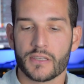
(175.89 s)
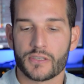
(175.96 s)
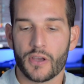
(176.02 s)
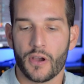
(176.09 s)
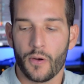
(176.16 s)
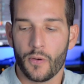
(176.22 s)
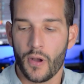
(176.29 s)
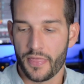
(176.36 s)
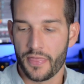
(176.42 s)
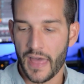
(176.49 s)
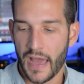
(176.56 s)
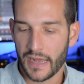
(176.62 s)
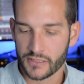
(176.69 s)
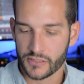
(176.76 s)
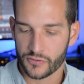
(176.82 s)
So
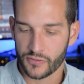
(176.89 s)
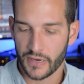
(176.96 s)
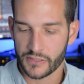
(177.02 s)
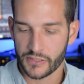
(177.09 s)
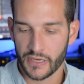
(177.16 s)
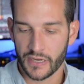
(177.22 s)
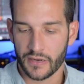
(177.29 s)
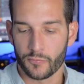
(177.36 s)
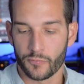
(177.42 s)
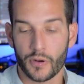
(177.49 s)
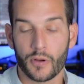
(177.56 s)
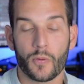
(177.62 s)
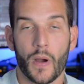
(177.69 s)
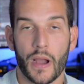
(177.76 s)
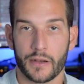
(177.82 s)
that stretching
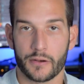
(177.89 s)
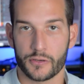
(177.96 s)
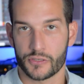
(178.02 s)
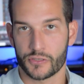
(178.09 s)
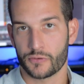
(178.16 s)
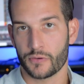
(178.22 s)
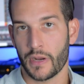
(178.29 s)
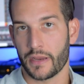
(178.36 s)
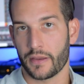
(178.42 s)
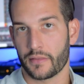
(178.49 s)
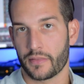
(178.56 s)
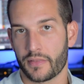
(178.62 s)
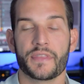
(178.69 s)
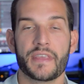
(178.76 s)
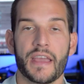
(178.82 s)
requires
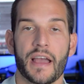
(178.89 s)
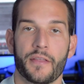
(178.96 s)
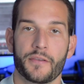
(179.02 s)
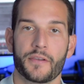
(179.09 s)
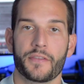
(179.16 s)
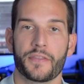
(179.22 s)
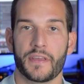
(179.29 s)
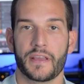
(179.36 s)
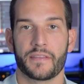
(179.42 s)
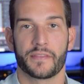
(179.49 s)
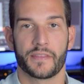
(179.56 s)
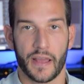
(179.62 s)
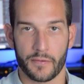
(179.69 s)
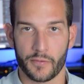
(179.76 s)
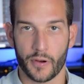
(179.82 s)
strength. The other thing that